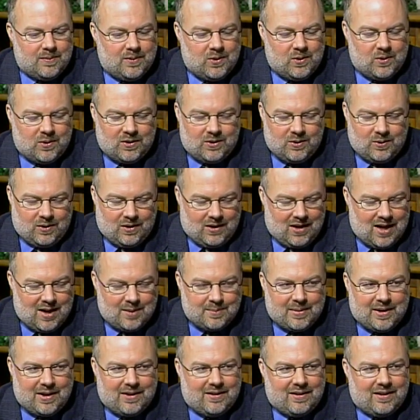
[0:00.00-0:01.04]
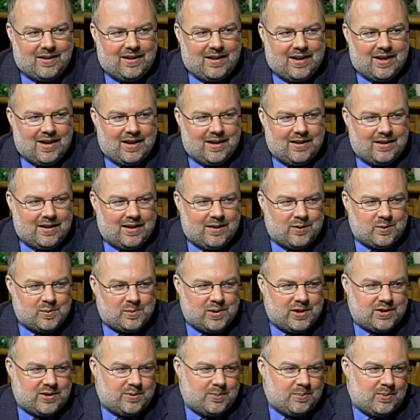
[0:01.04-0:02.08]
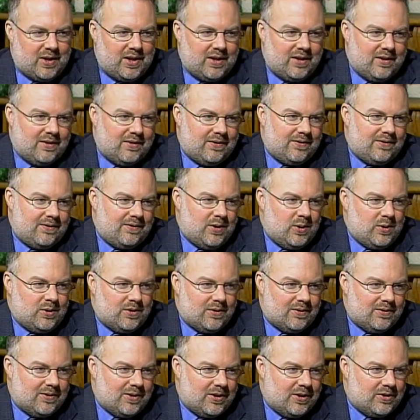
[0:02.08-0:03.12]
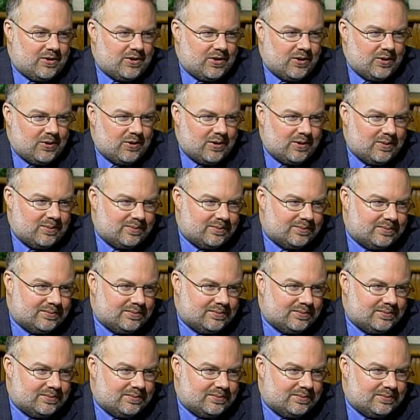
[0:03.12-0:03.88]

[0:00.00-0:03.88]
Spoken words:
you can do a lot better than that and have a much brighter future for your children.